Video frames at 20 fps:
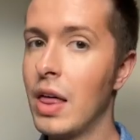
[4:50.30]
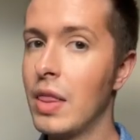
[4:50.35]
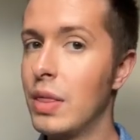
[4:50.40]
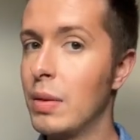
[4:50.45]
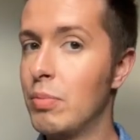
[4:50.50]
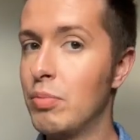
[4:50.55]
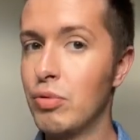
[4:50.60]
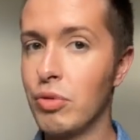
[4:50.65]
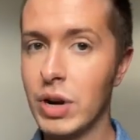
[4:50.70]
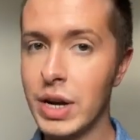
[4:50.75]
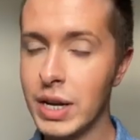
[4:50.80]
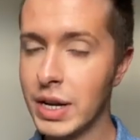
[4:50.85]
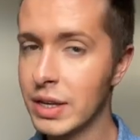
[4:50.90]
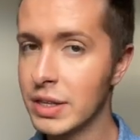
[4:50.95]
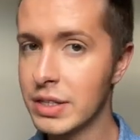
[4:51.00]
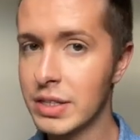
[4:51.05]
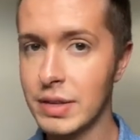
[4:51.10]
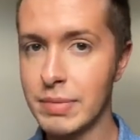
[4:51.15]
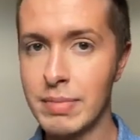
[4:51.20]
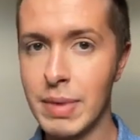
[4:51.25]

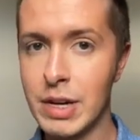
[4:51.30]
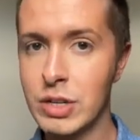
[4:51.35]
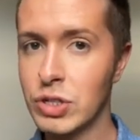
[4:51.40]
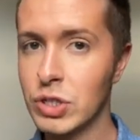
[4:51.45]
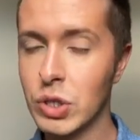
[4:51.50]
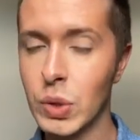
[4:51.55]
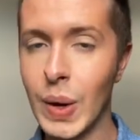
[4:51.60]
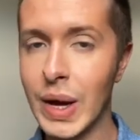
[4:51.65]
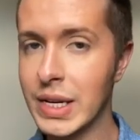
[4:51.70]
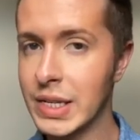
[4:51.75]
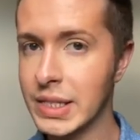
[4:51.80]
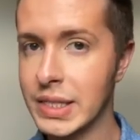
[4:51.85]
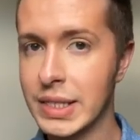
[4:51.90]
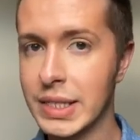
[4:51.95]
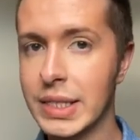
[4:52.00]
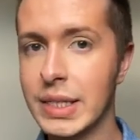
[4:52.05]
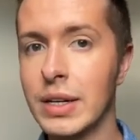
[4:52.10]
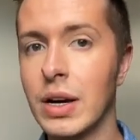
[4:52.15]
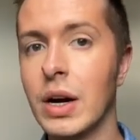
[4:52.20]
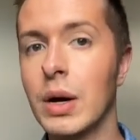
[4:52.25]
brilliance of magical
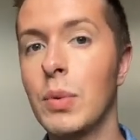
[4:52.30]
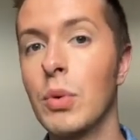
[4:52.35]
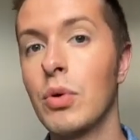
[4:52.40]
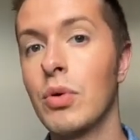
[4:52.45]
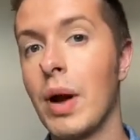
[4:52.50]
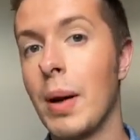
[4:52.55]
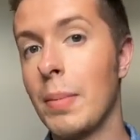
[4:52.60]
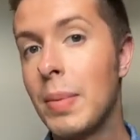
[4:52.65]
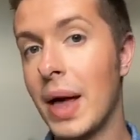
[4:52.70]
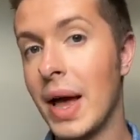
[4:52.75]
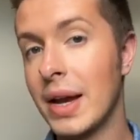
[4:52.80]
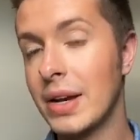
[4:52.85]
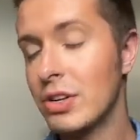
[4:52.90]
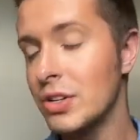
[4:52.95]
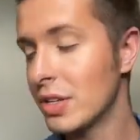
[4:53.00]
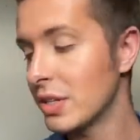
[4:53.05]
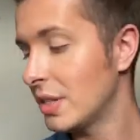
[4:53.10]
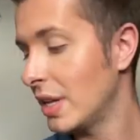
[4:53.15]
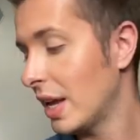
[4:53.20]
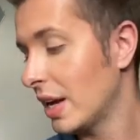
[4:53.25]
editing, I will grab that in
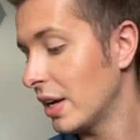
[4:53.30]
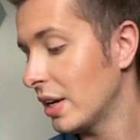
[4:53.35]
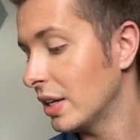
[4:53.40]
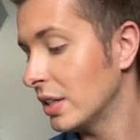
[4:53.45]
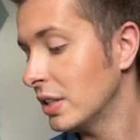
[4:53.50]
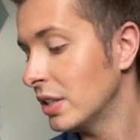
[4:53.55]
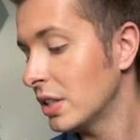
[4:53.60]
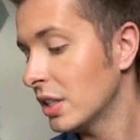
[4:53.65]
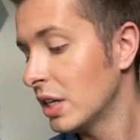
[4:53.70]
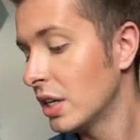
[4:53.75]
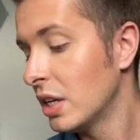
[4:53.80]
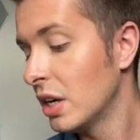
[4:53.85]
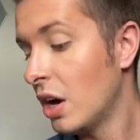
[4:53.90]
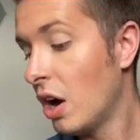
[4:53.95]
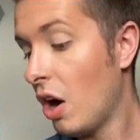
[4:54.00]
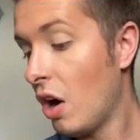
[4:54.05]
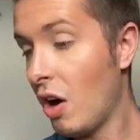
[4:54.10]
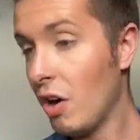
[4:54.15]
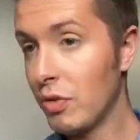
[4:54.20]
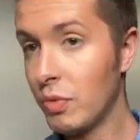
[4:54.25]
just a second
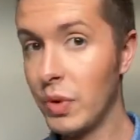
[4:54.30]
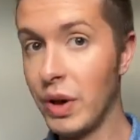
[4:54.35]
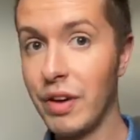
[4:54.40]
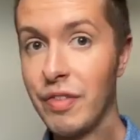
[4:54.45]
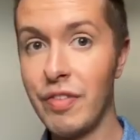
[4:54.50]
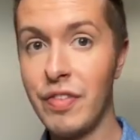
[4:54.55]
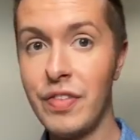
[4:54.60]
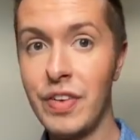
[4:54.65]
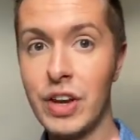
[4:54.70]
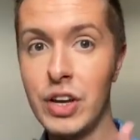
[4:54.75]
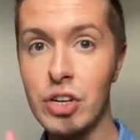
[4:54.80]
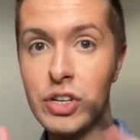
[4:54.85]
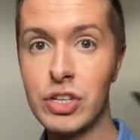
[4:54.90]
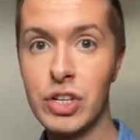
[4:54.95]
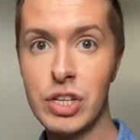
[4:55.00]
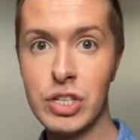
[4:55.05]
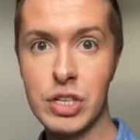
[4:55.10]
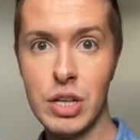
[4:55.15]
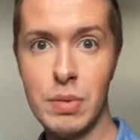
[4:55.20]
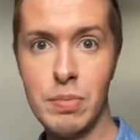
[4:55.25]
after we have finished
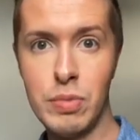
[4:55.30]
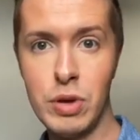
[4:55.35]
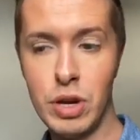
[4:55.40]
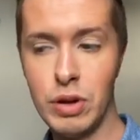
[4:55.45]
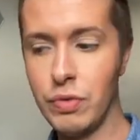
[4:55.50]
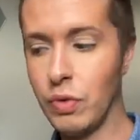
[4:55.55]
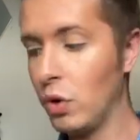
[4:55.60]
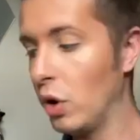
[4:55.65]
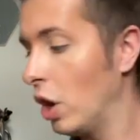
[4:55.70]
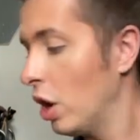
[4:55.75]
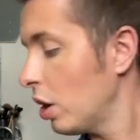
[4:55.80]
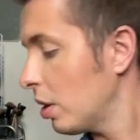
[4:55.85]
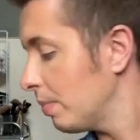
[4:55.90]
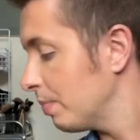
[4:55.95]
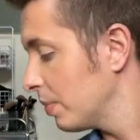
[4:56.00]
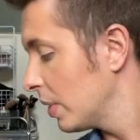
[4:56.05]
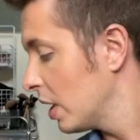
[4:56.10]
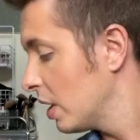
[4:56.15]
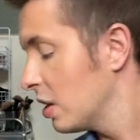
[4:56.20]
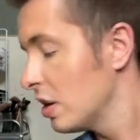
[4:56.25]
this beautiful look.
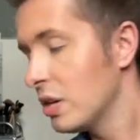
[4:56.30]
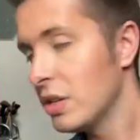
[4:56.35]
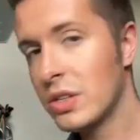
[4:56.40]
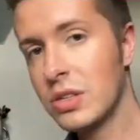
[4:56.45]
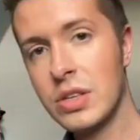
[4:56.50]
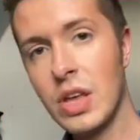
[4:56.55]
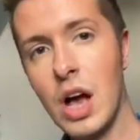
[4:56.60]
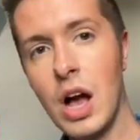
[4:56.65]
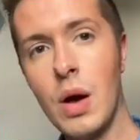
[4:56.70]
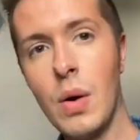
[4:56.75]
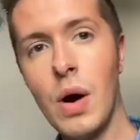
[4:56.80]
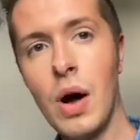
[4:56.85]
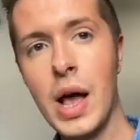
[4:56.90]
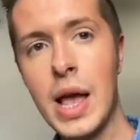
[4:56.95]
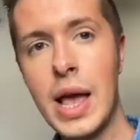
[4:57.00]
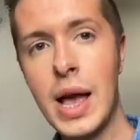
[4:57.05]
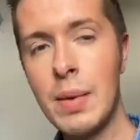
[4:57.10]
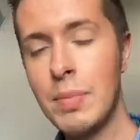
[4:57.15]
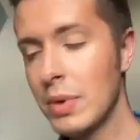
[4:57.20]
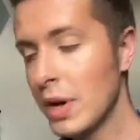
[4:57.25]
So
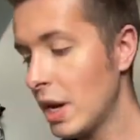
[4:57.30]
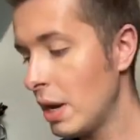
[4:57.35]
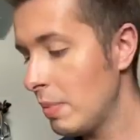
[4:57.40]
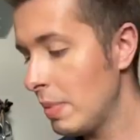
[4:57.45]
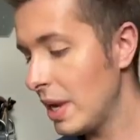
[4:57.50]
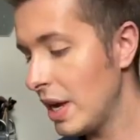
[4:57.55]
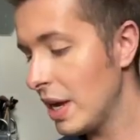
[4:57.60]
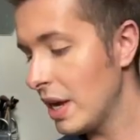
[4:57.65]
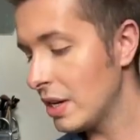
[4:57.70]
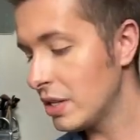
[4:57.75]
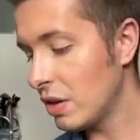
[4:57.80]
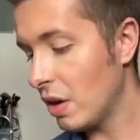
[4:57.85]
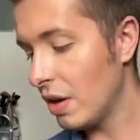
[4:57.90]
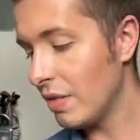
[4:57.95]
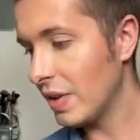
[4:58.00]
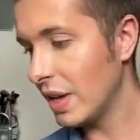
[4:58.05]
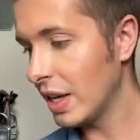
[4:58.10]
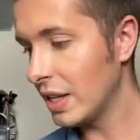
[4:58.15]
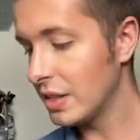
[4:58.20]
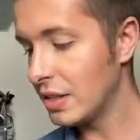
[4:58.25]
I am going to be
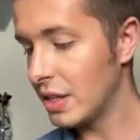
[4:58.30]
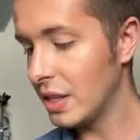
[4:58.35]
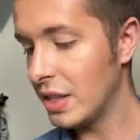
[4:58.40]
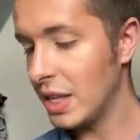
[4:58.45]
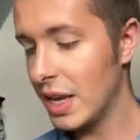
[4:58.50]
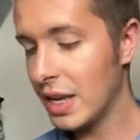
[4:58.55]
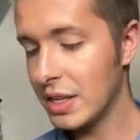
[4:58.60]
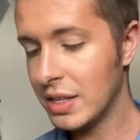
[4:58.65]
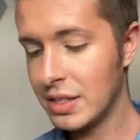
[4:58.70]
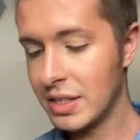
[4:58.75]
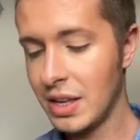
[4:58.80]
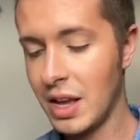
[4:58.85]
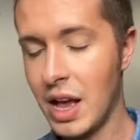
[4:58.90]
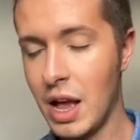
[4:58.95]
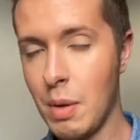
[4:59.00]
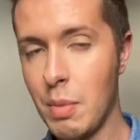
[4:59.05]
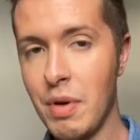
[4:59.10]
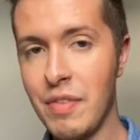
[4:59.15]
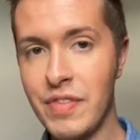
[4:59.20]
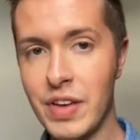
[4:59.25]
diving into this
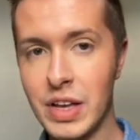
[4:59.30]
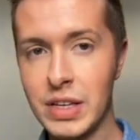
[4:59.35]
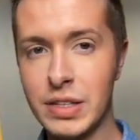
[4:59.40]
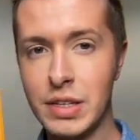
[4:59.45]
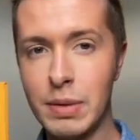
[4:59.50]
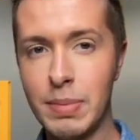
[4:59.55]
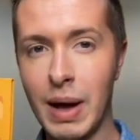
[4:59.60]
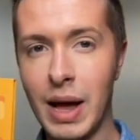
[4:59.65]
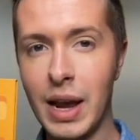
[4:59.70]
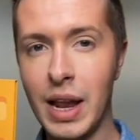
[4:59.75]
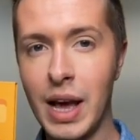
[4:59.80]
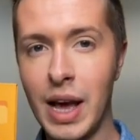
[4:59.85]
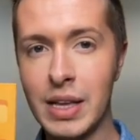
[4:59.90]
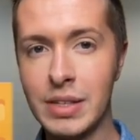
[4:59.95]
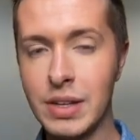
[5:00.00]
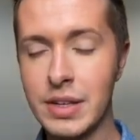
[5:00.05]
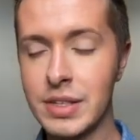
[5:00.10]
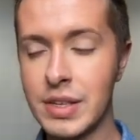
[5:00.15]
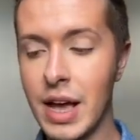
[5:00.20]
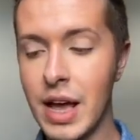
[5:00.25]
Thirsty palette, as
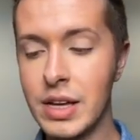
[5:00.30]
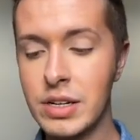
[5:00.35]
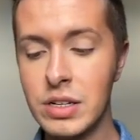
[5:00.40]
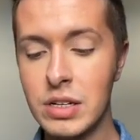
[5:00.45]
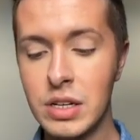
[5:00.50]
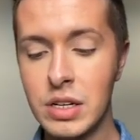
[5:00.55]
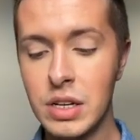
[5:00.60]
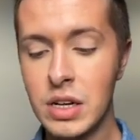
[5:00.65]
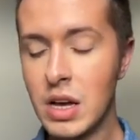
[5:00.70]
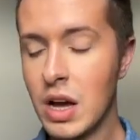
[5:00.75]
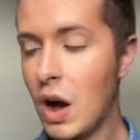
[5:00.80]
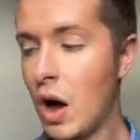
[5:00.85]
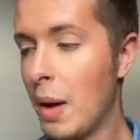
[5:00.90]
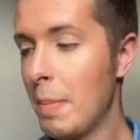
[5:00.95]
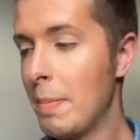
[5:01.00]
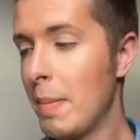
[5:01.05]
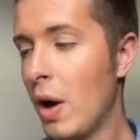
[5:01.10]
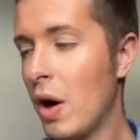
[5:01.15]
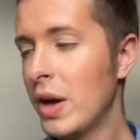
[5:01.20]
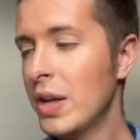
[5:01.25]
I said. I
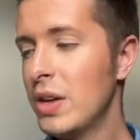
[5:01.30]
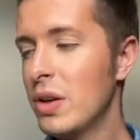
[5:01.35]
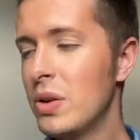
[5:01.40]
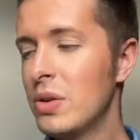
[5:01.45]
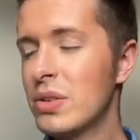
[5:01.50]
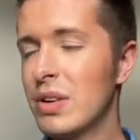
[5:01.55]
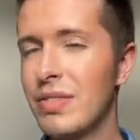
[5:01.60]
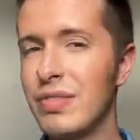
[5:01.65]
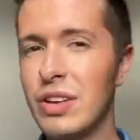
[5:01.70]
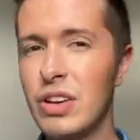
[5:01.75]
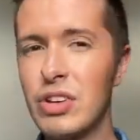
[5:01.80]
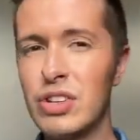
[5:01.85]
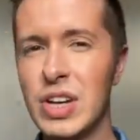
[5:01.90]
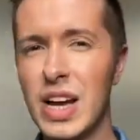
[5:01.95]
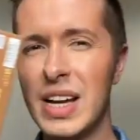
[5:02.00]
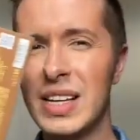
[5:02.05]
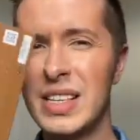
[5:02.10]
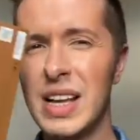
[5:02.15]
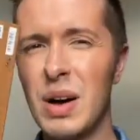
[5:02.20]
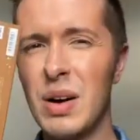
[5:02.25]
might use a few
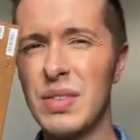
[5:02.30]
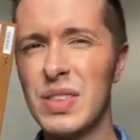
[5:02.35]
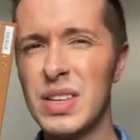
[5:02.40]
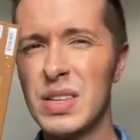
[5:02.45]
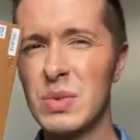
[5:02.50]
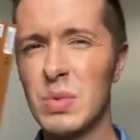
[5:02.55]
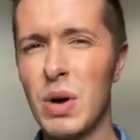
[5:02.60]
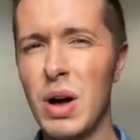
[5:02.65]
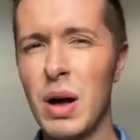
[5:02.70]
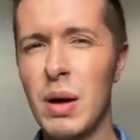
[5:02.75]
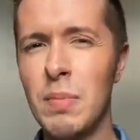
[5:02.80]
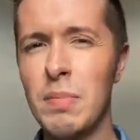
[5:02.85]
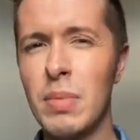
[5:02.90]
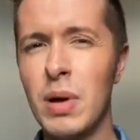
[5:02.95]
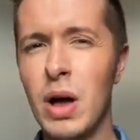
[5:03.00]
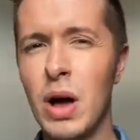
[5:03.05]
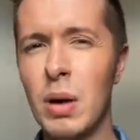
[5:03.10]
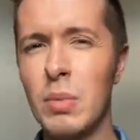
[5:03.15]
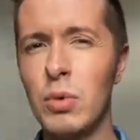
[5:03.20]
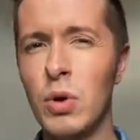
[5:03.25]
shades out of this one,
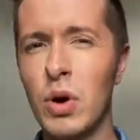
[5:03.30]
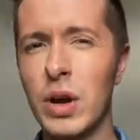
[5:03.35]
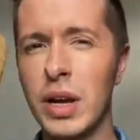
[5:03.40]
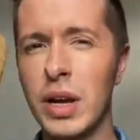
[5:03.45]
but I'm not